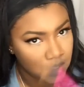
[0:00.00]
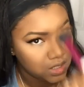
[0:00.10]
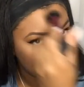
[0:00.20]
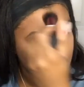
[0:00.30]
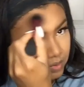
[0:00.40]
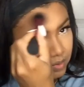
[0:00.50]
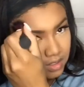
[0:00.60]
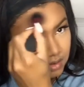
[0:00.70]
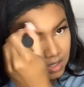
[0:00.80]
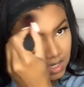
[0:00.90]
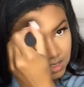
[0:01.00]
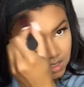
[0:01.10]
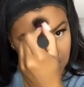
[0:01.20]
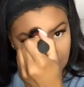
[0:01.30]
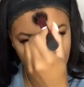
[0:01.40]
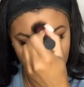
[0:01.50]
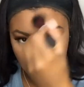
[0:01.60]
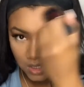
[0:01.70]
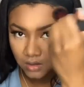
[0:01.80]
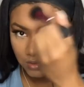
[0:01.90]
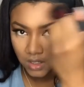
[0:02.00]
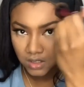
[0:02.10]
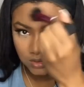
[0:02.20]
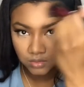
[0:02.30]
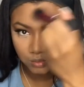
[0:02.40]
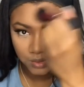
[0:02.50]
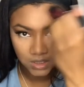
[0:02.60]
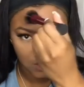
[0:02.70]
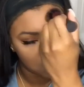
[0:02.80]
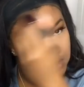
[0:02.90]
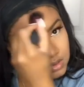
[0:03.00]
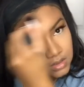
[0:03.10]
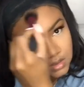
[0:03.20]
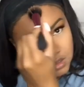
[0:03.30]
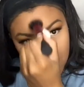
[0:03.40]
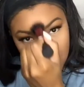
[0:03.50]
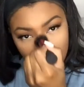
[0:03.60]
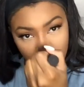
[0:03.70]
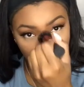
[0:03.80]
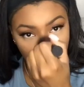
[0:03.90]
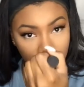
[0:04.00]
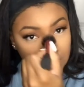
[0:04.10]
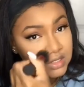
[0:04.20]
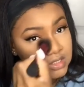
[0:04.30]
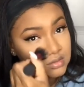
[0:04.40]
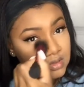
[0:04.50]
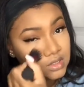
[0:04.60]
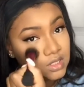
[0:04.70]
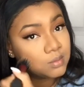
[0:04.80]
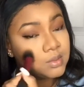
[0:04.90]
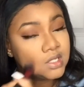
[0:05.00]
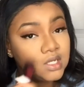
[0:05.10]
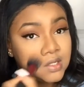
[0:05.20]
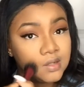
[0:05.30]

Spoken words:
where your highlight ends and your contour begins. We just want to look blended.